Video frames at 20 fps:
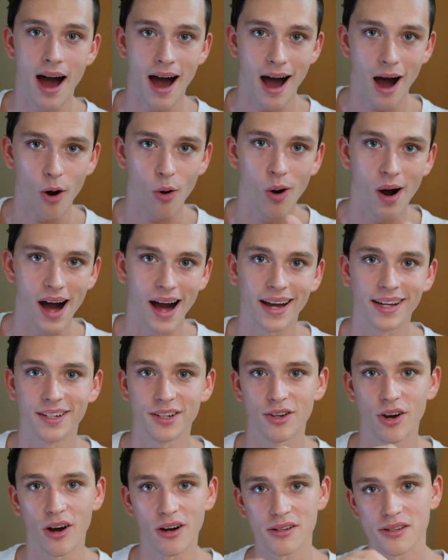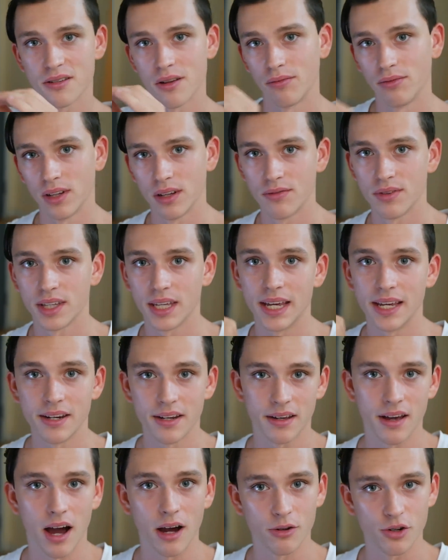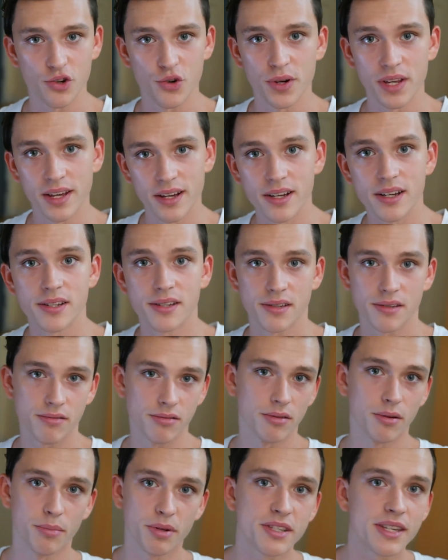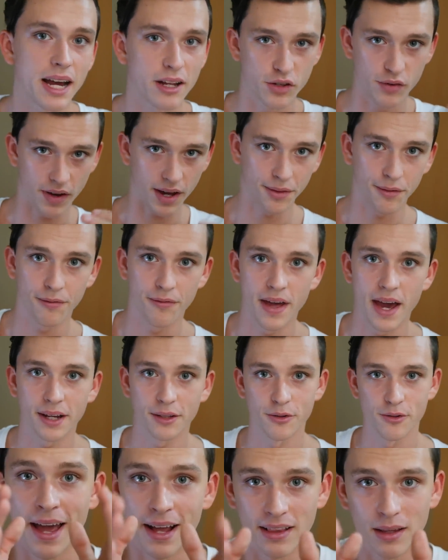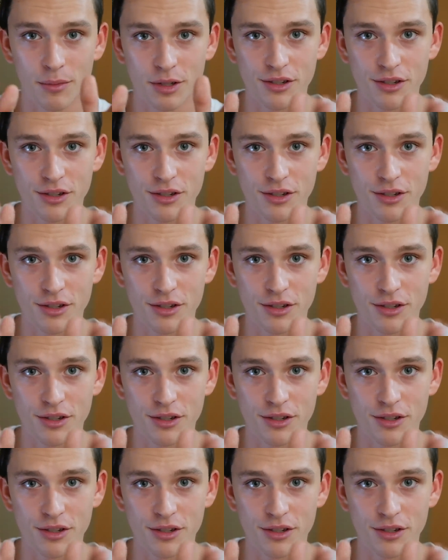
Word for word: how high the cost of living in a country is, besides other factors. And let